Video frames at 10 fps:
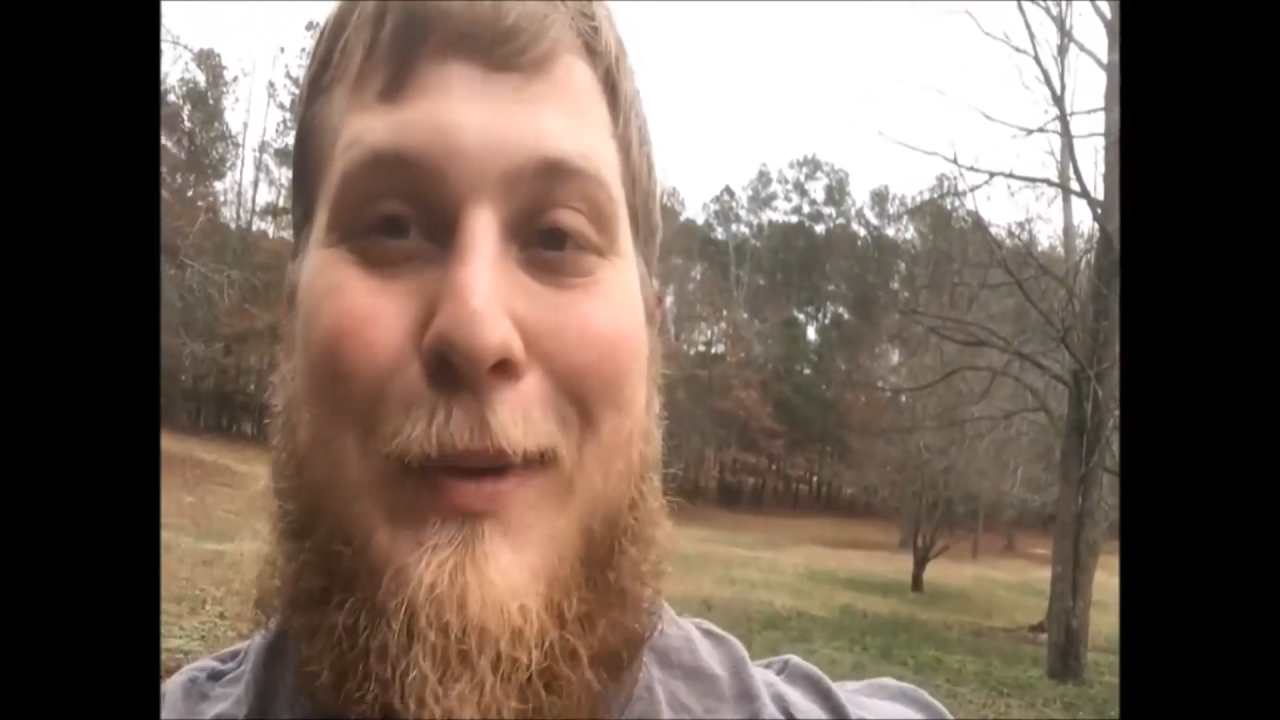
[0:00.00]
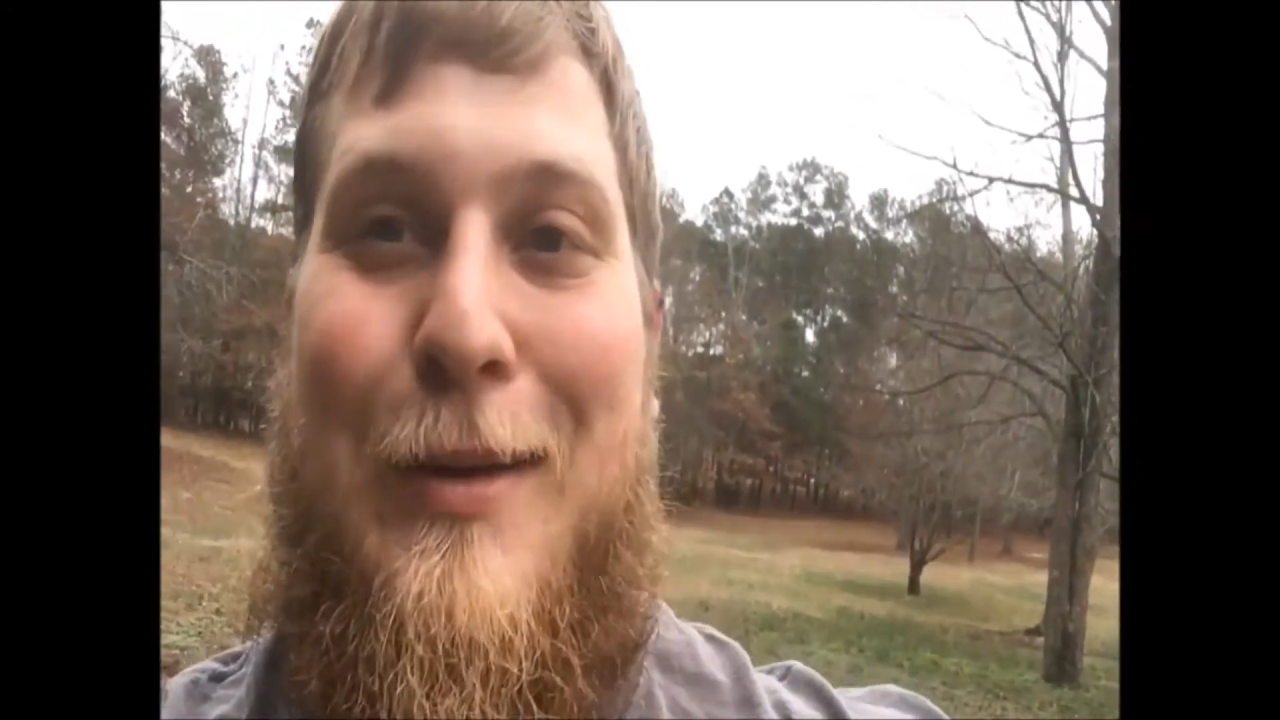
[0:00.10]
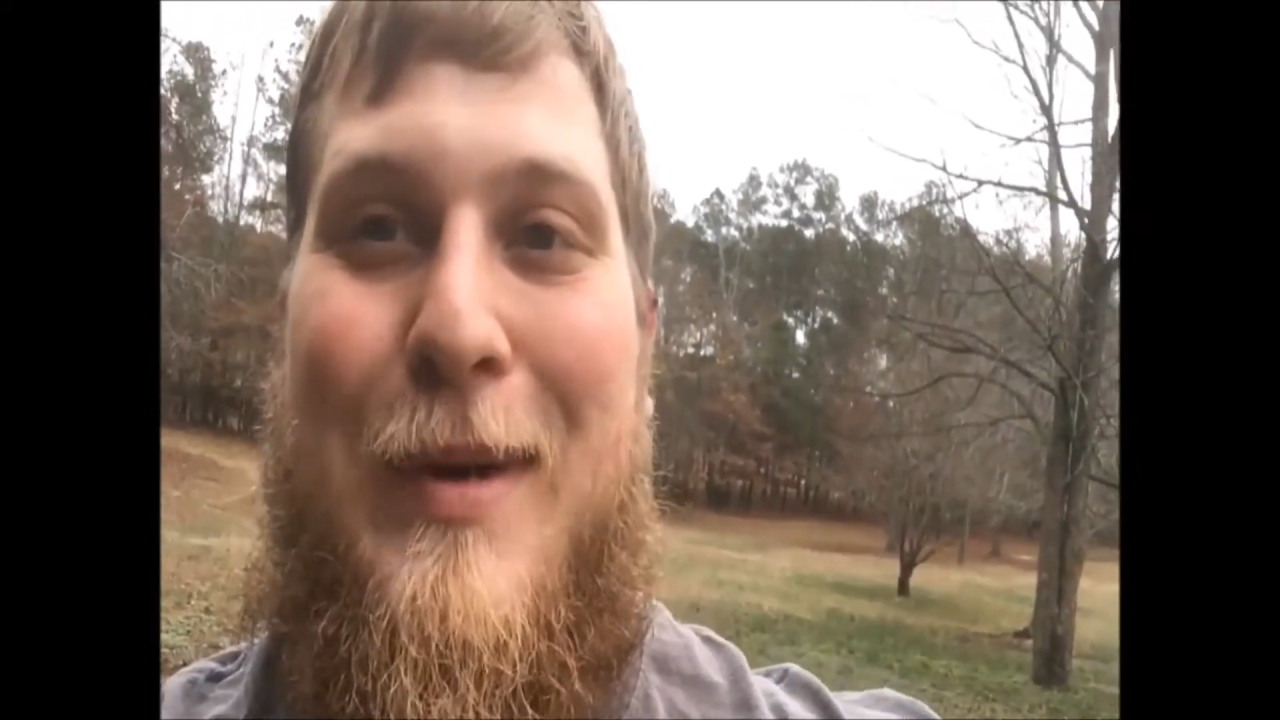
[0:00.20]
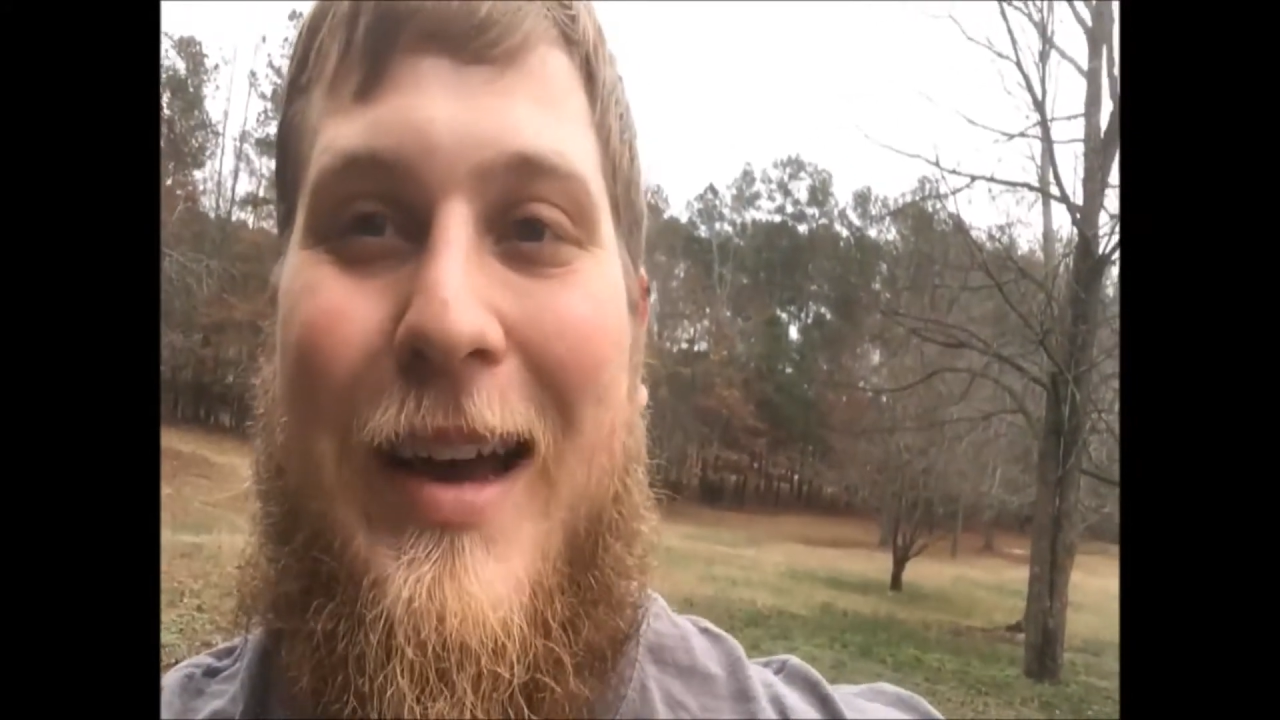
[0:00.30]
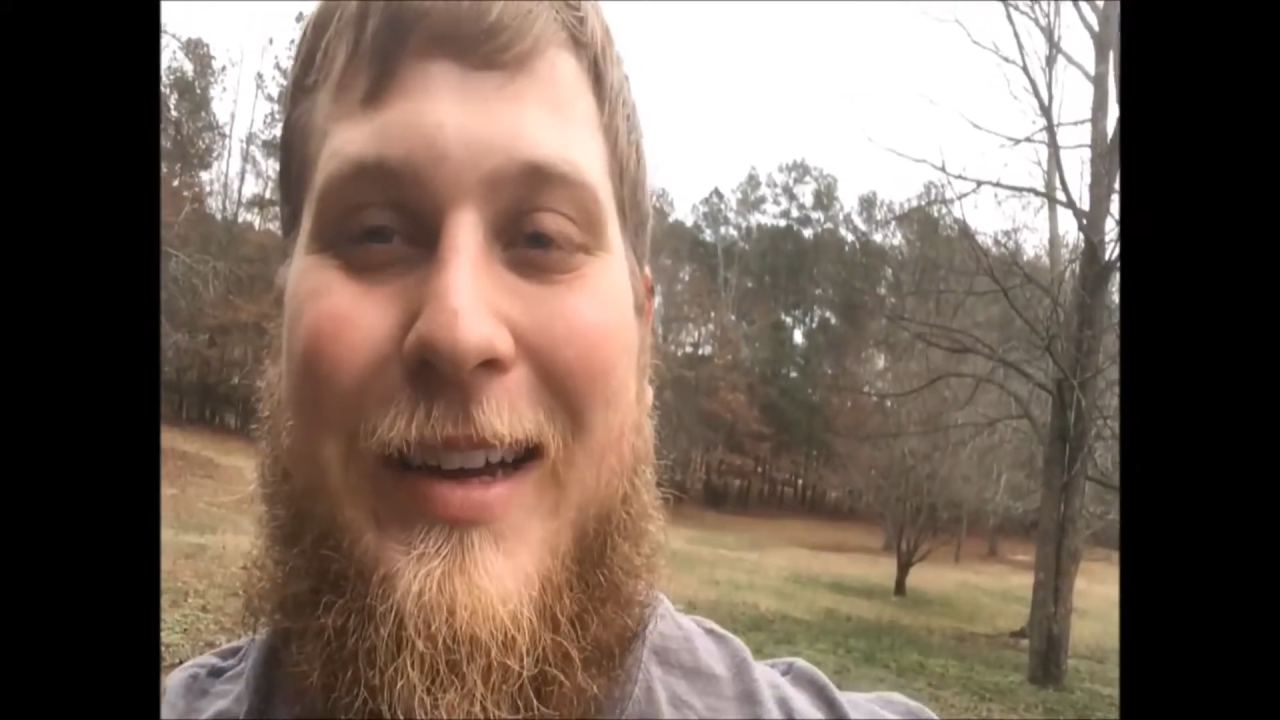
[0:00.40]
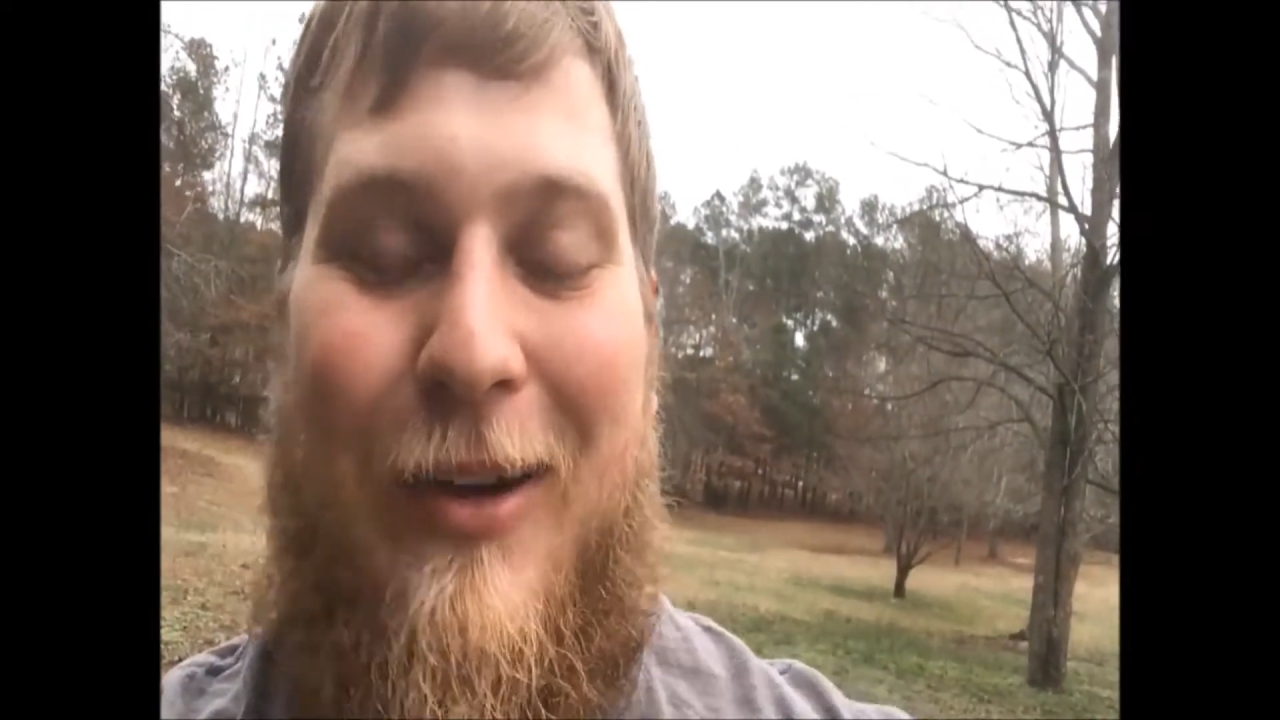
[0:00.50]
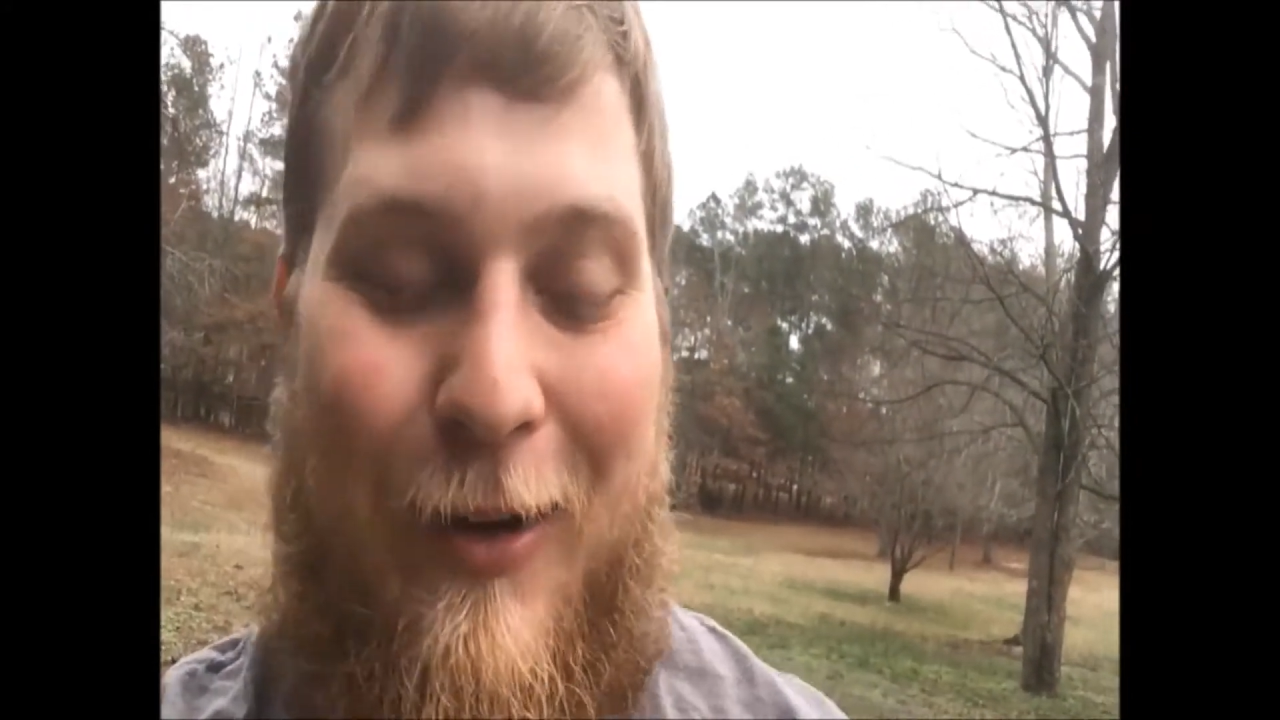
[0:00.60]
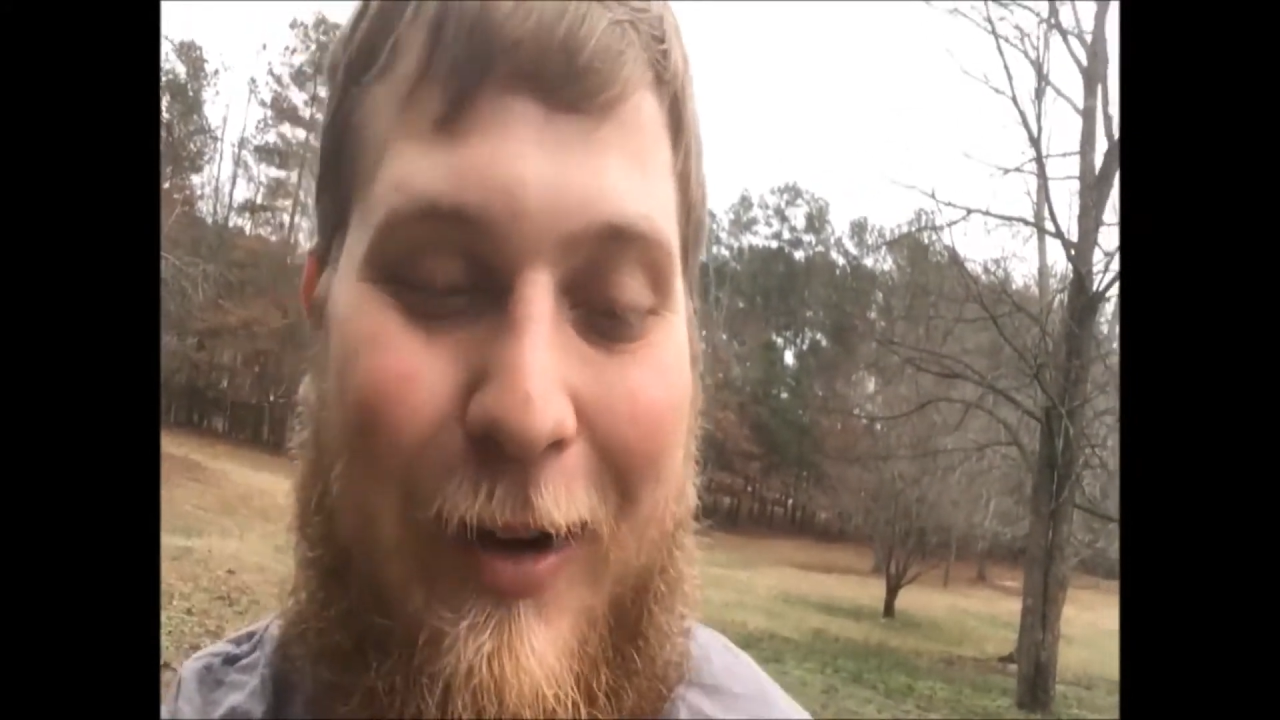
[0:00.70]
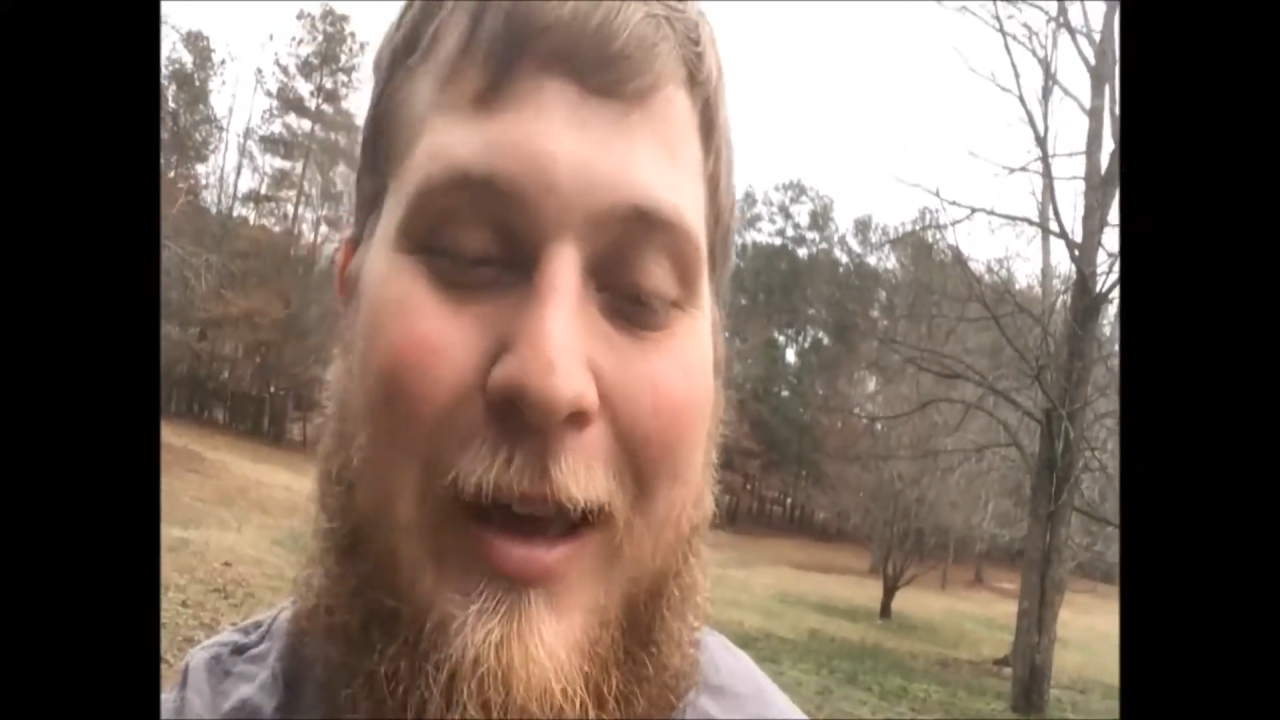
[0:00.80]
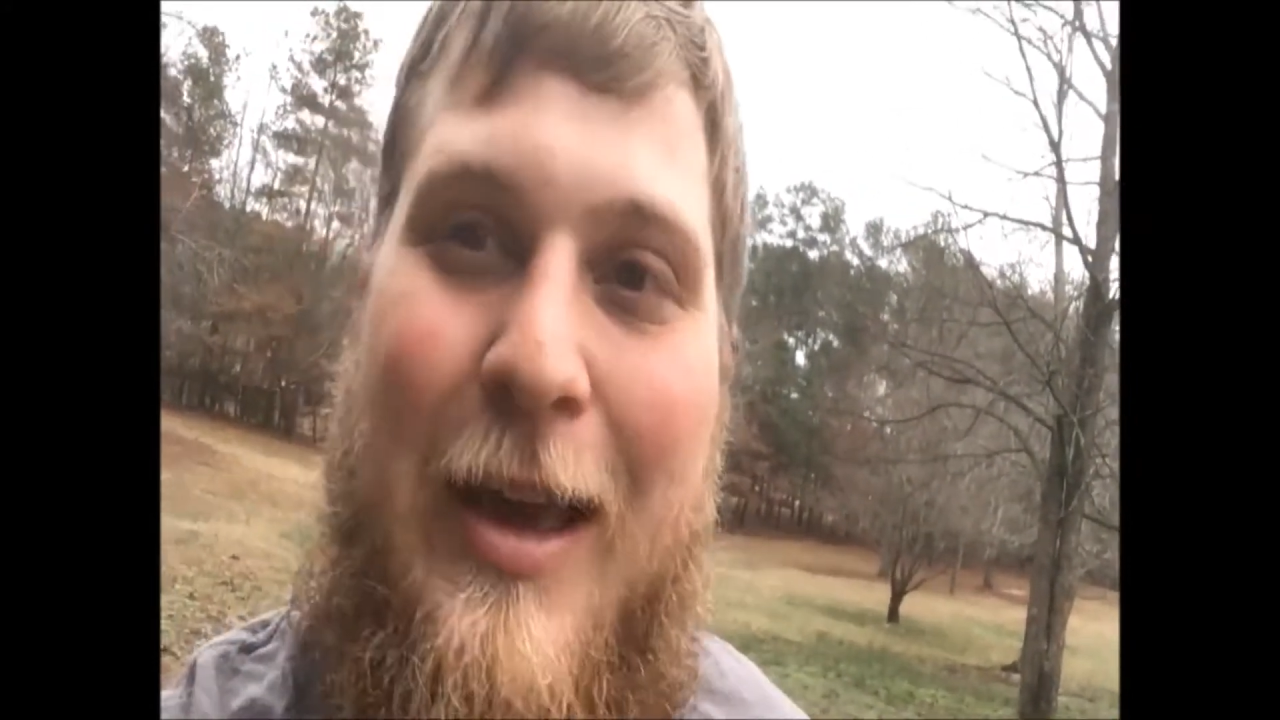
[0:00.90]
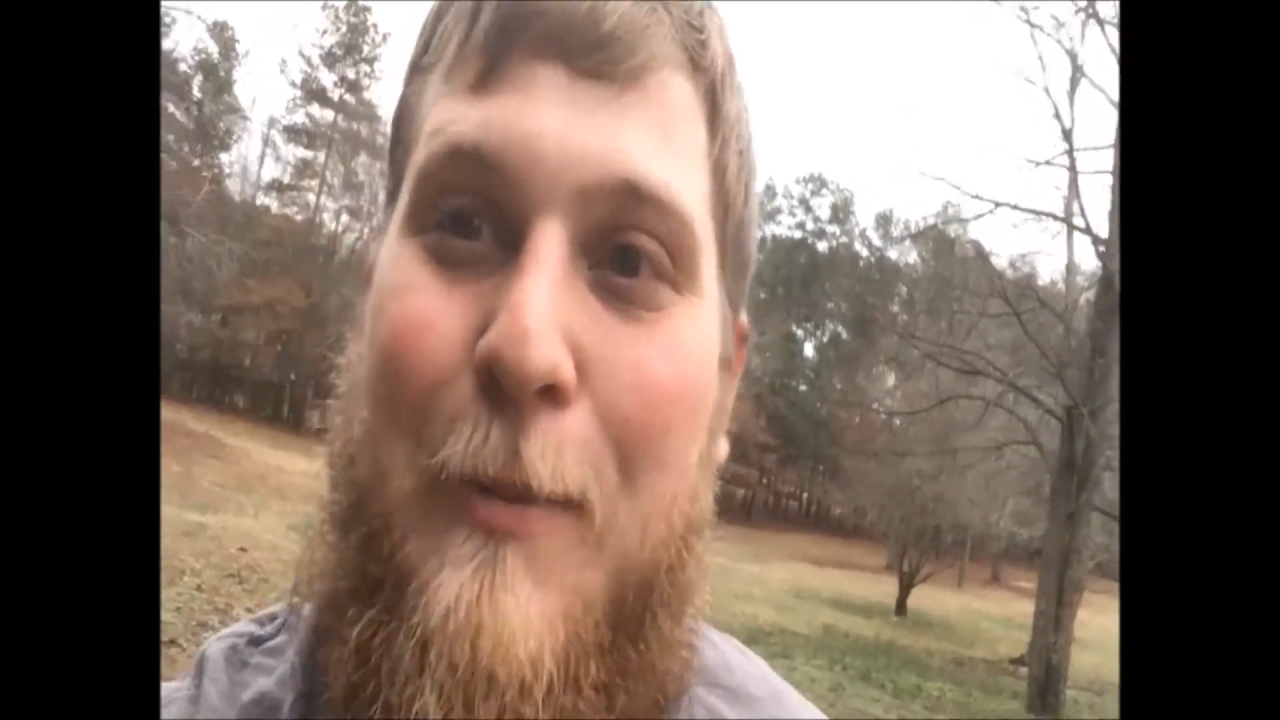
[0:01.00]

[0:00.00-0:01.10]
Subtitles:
my backyard,